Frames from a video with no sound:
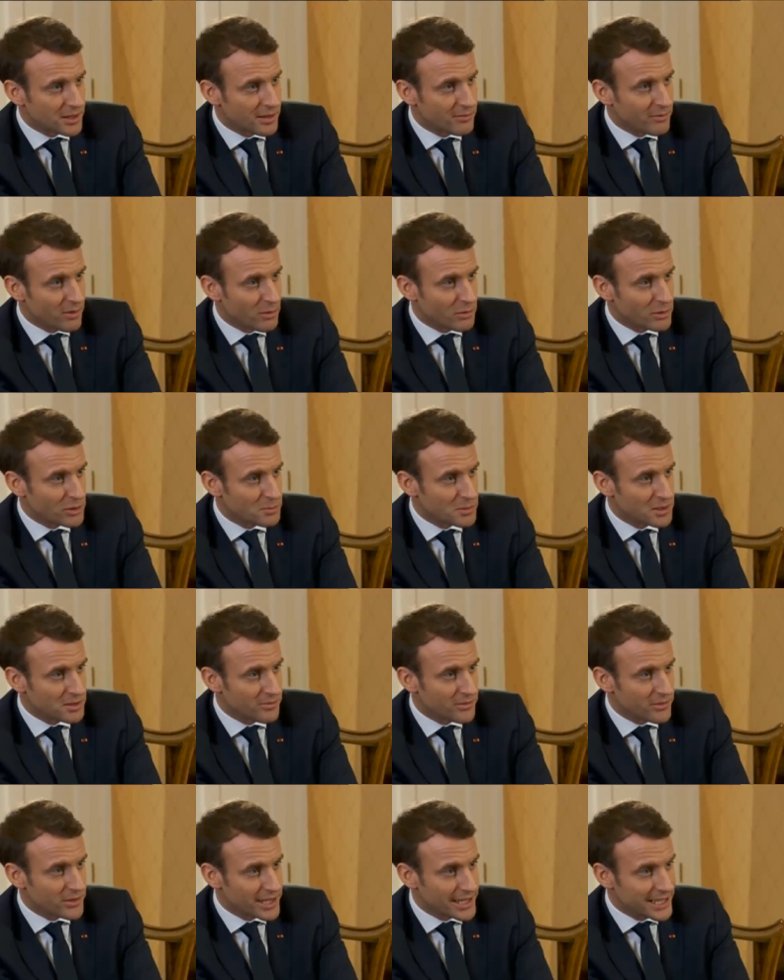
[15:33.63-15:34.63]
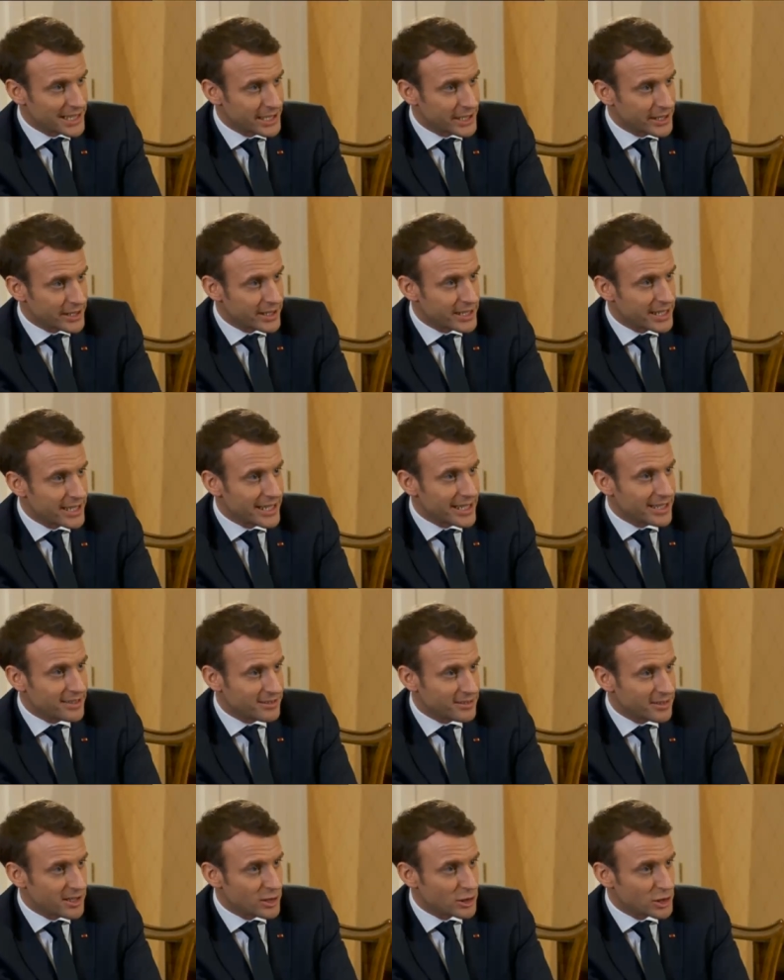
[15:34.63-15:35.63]
I've always been very clear.
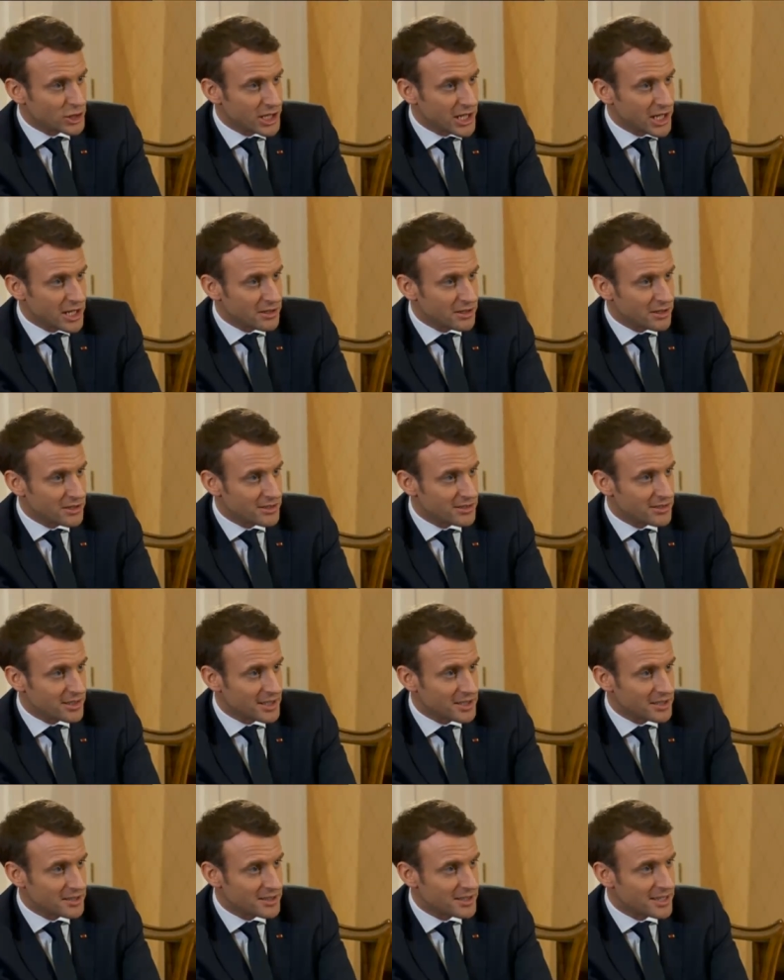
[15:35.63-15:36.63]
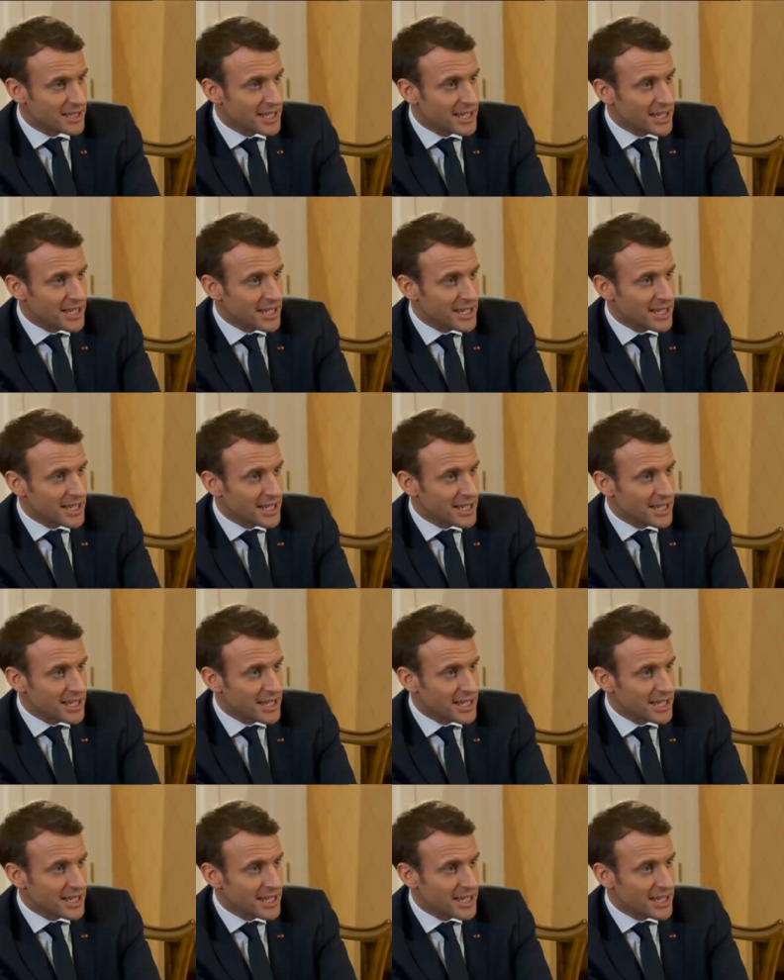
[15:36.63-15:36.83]
It's negotiated and signed.